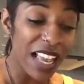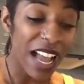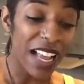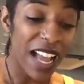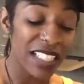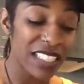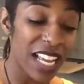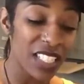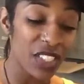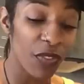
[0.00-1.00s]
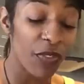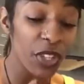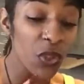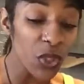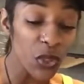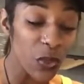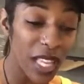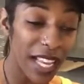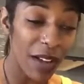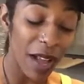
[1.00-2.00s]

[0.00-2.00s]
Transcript: I, I just I just feel you. Like I,